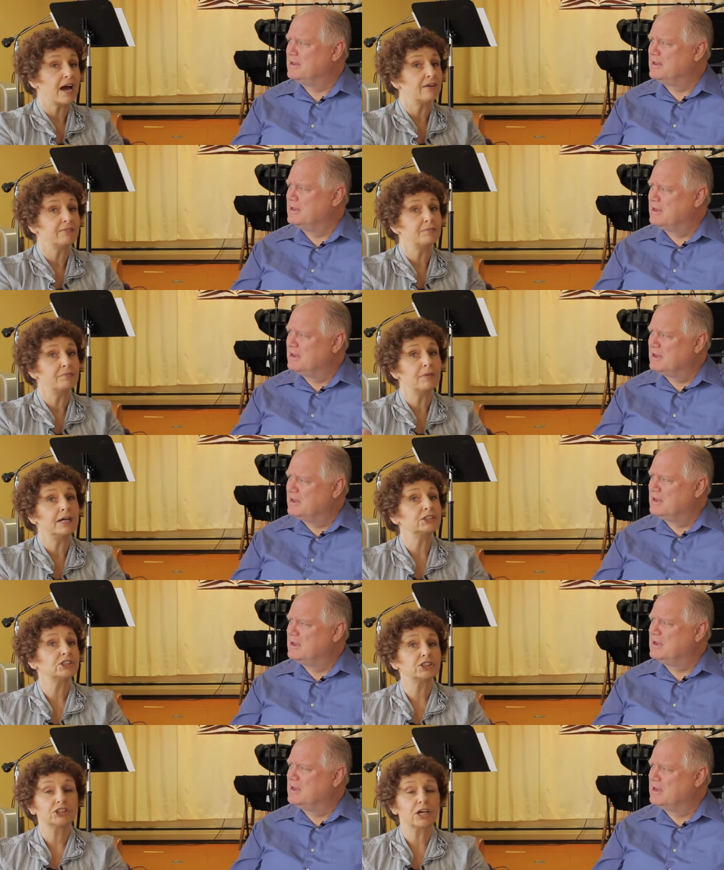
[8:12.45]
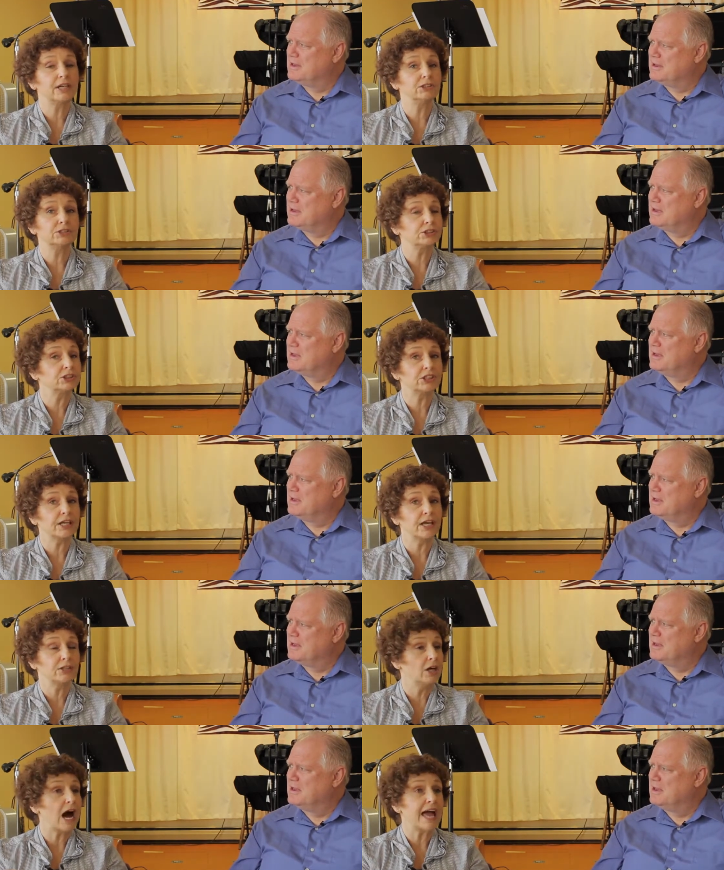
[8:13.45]
Speaker 1: have much
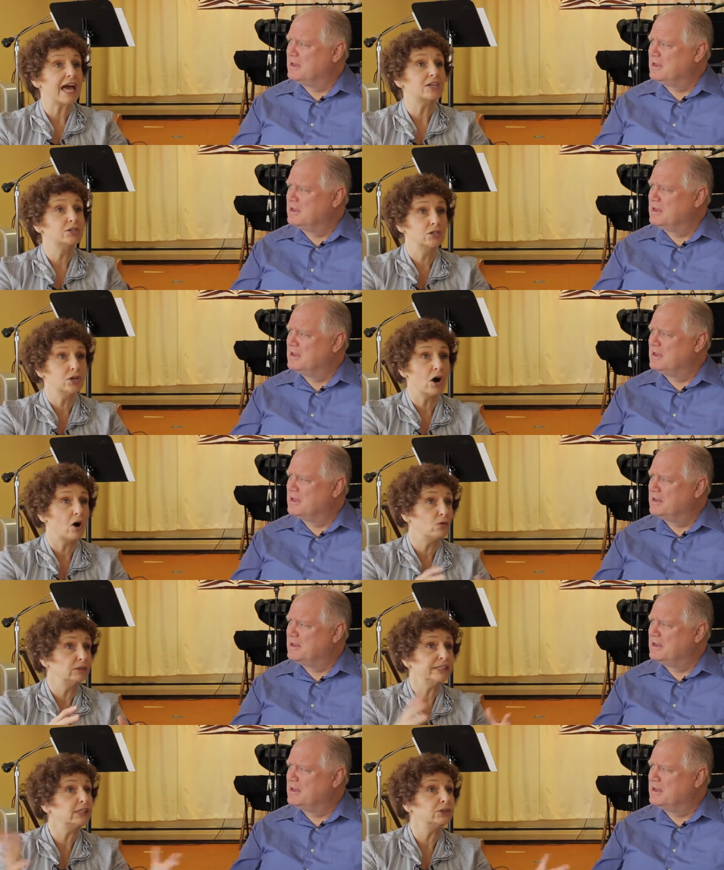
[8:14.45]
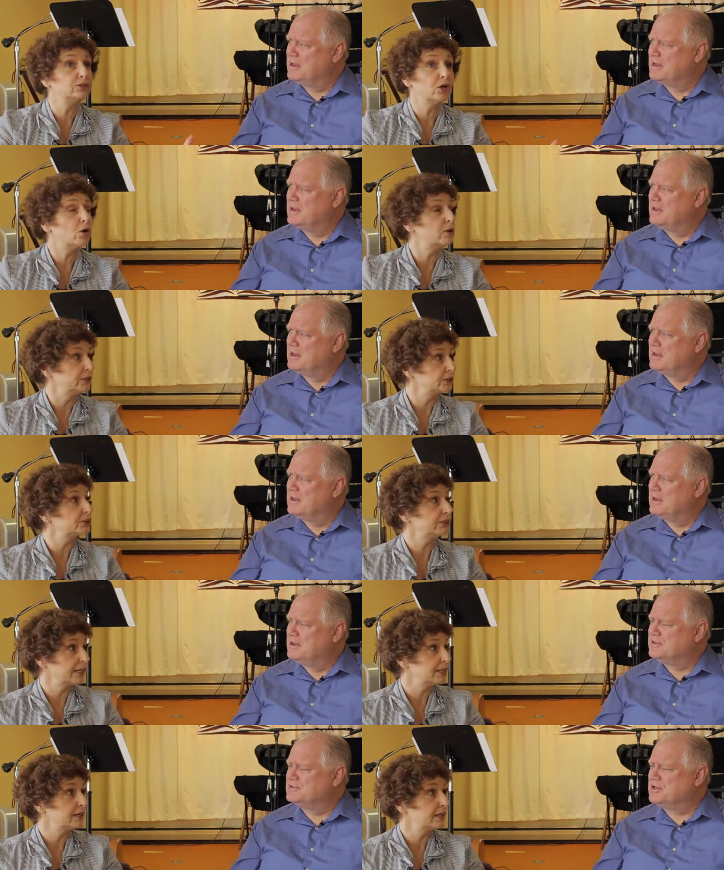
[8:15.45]
understand. No, I had no little or no
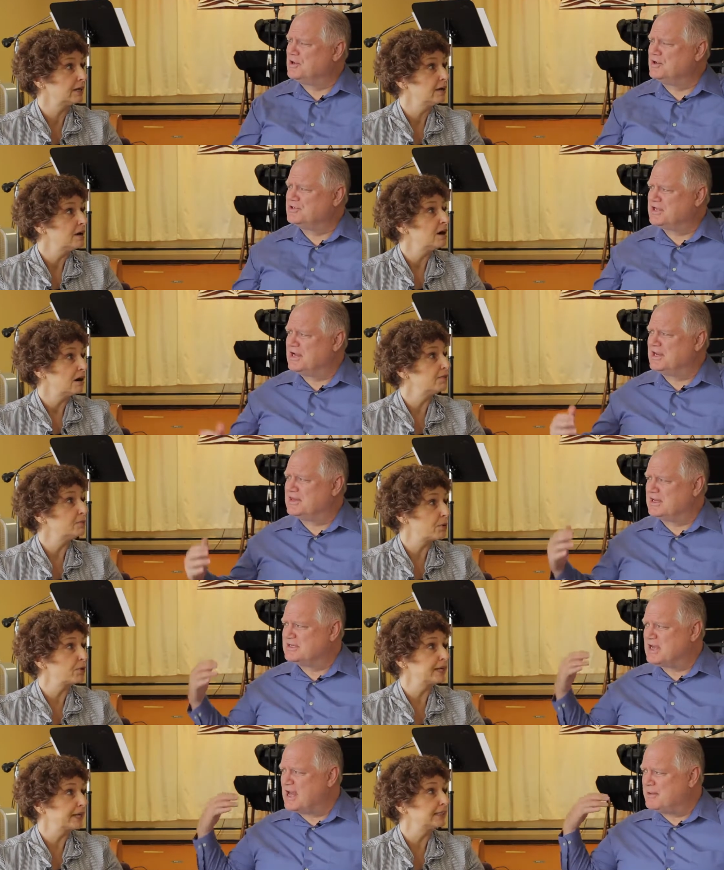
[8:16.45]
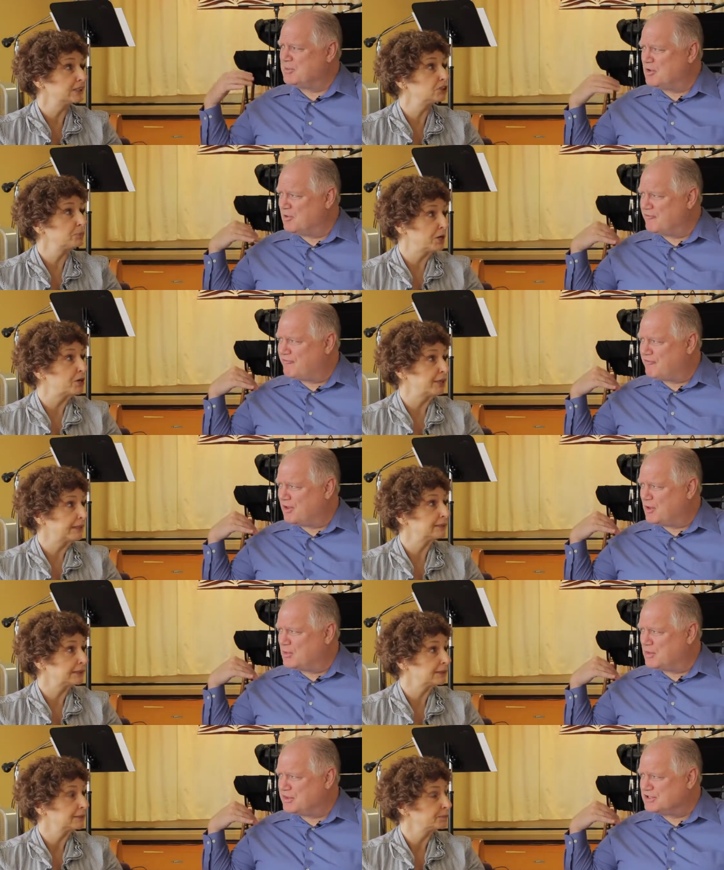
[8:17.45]
understanding. So you're saying at the, the time you were
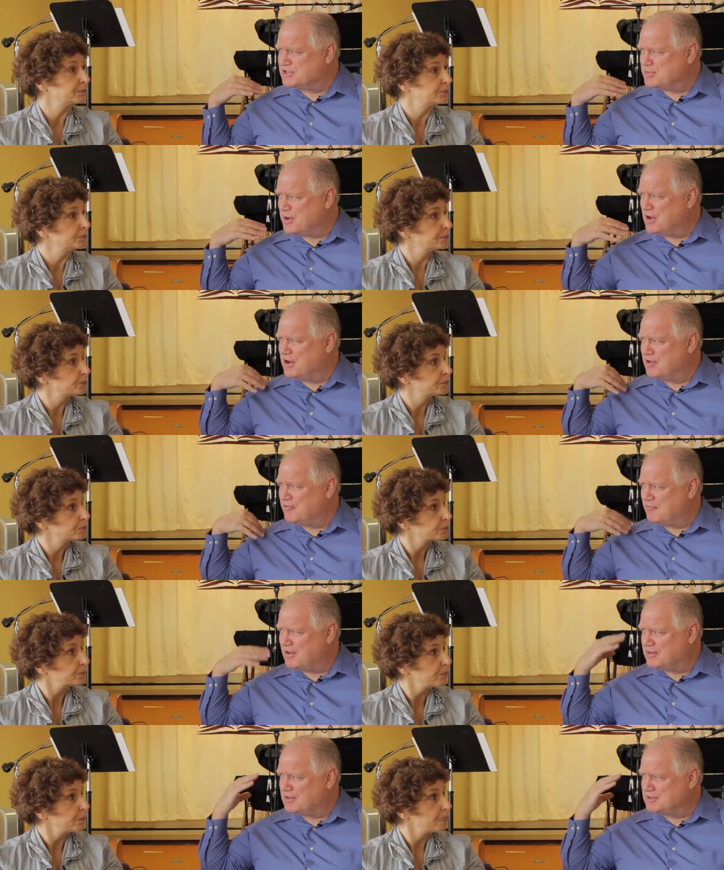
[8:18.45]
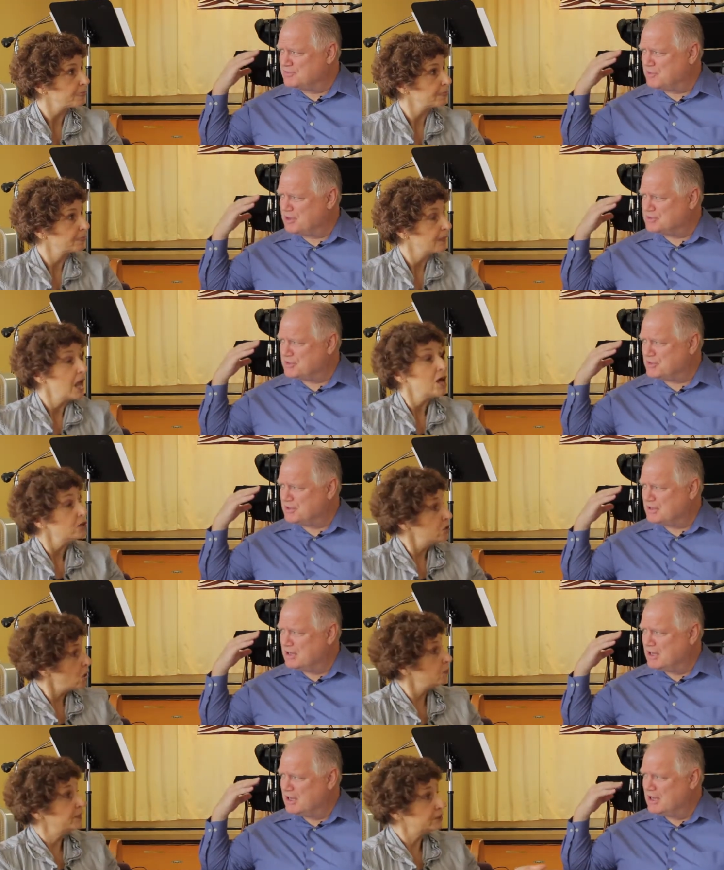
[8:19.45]
filled
Speaker 2: with the Spirit, you felt this pressure?
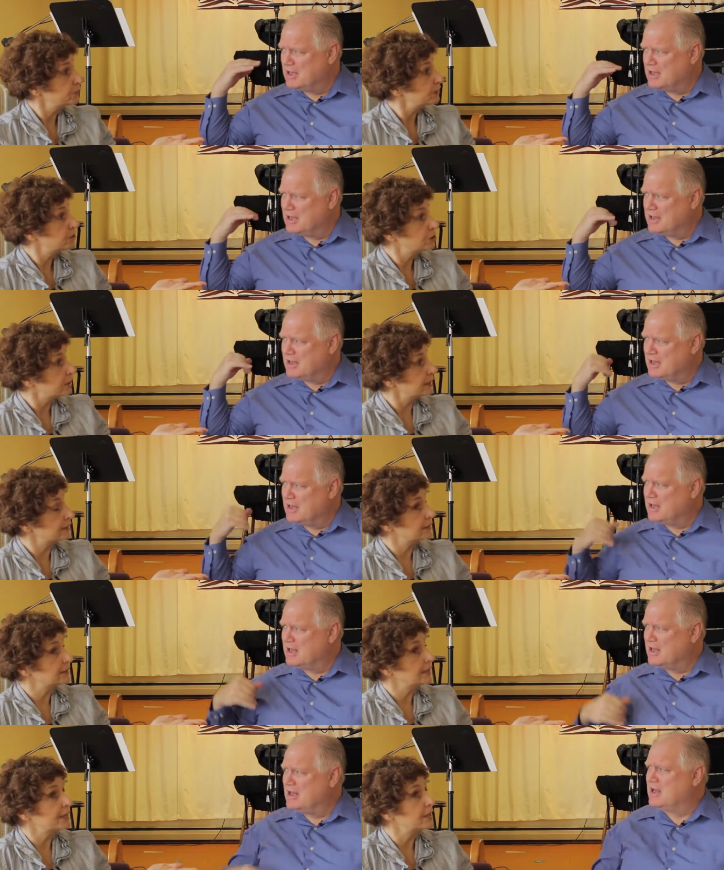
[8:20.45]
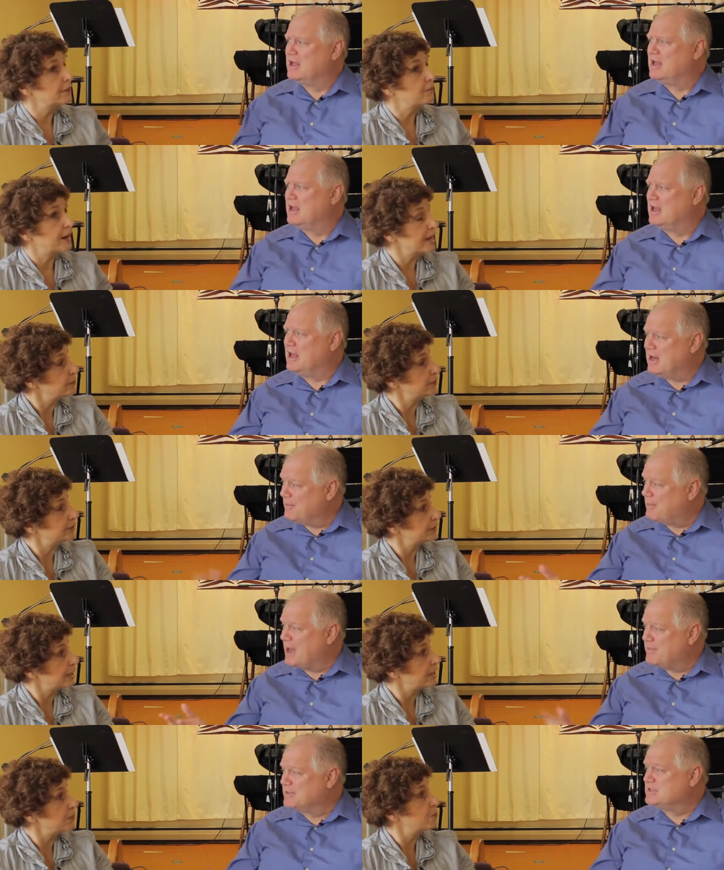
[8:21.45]
No,
Speaker 1: this was just in a Bible, in a
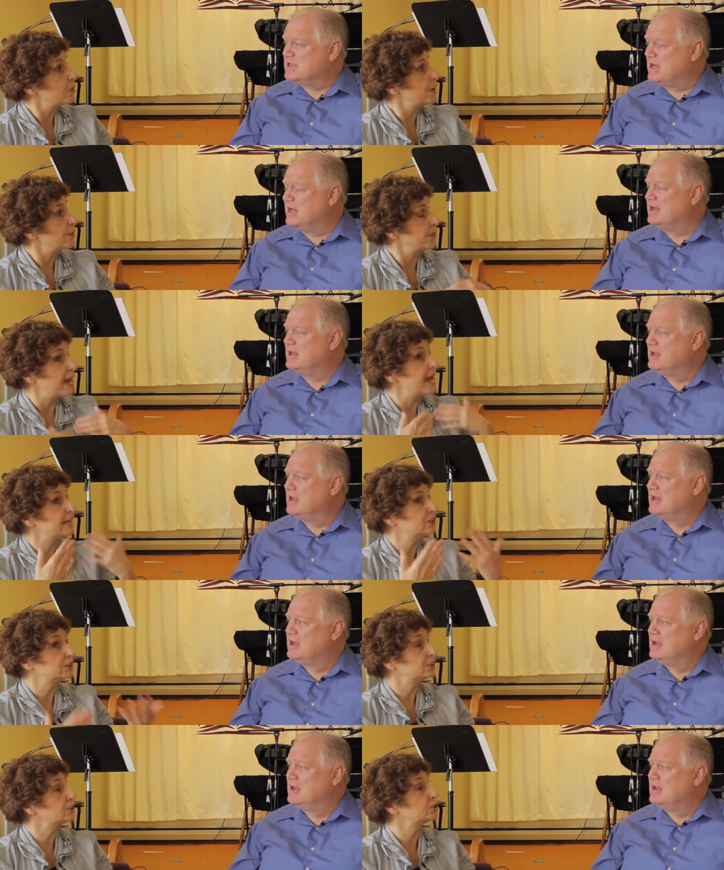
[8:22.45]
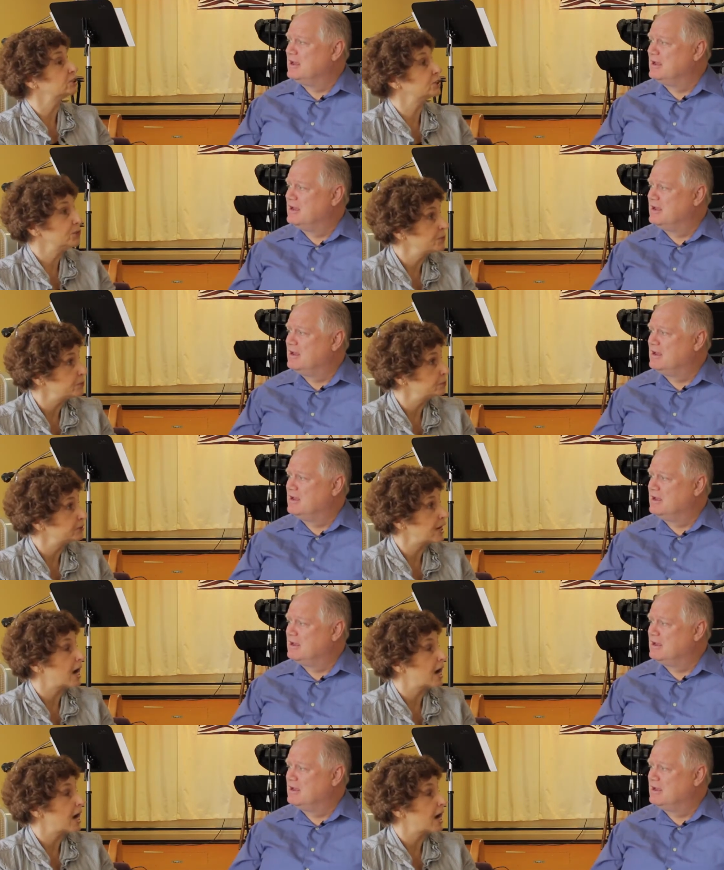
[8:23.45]
Bible study, study, where they just assumed